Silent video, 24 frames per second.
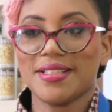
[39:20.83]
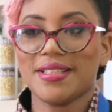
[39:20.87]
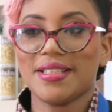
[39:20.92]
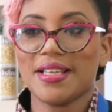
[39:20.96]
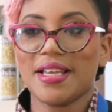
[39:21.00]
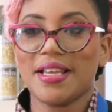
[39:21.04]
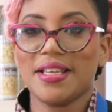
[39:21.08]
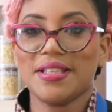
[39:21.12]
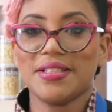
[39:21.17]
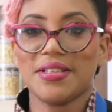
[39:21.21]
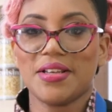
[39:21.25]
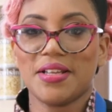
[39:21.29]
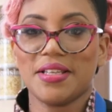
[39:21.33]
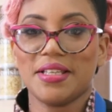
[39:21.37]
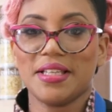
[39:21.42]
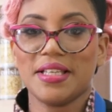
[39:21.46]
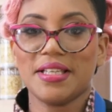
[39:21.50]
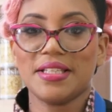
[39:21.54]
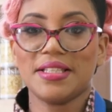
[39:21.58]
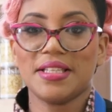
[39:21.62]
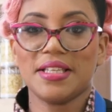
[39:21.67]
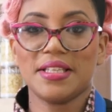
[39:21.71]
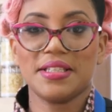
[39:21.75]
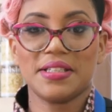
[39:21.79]
size on
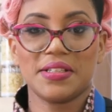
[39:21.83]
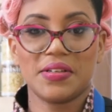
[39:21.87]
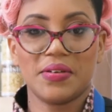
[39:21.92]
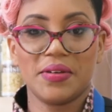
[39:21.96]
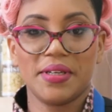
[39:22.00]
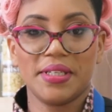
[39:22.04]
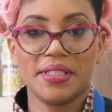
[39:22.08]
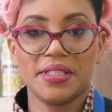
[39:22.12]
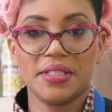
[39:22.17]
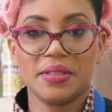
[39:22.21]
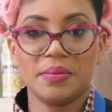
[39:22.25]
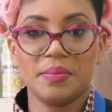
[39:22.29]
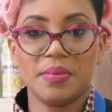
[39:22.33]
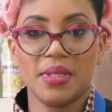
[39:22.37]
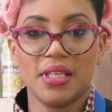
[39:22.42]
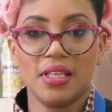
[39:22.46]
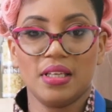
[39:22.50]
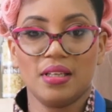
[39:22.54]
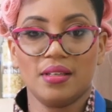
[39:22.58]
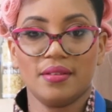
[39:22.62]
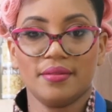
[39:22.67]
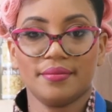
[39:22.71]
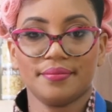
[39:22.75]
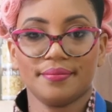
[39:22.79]
this is going to
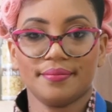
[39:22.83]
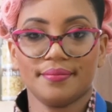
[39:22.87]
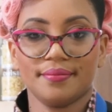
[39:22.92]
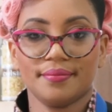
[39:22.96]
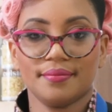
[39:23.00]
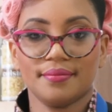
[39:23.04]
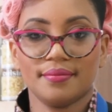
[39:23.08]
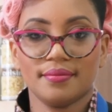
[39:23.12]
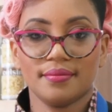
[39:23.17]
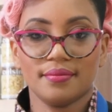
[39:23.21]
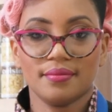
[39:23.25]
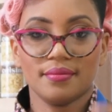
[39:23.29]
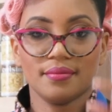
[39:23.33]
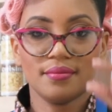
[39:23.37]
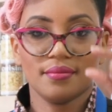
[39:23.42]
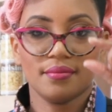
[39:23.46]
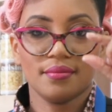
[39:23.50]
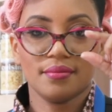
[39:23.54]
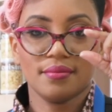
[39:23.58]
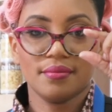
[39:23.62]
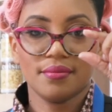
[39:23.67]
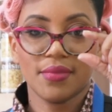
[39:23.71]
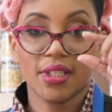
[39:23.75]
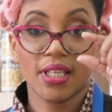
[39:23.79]
be
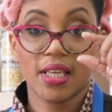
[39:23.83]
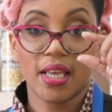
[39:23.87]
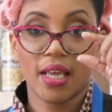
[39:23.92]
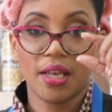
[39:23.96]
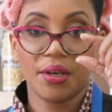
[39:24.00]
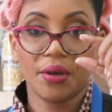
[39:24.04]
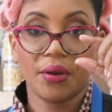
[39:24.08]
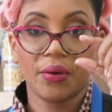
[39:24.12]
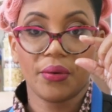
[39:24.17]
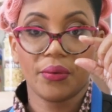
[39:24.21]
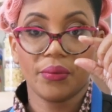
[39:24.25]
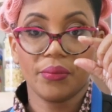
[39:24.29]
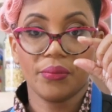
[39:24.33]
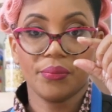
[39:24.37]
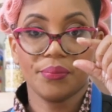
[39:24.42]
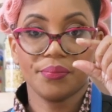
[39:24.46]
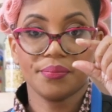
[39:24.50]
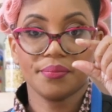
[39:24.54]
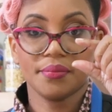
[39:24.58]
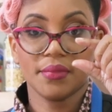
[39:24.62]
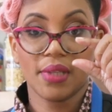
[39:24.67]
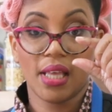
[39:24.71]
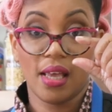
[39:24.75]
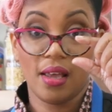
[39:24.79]
pequeño,
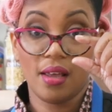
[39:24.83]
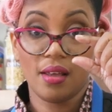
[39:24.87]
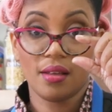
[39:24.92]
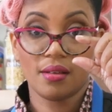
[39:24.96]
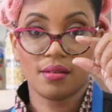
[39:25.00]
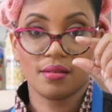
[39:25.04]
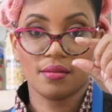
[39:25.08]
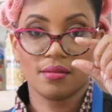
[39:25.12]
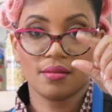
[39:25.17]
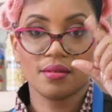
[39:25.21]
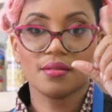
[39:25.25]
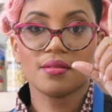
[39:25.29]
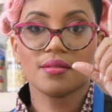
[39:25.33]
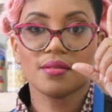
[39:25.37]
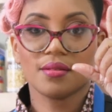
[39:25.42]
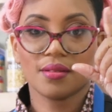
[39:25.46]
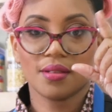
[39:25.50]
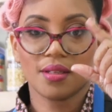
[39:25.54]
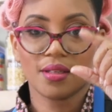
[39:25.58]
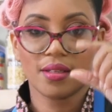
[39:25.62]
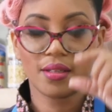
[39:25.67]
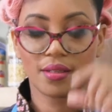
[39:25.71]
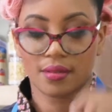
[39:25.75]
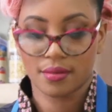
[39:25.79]
eh?
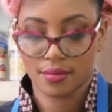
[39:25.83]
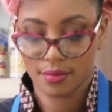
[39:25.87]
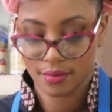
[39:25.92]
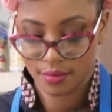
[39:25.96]
Yeah.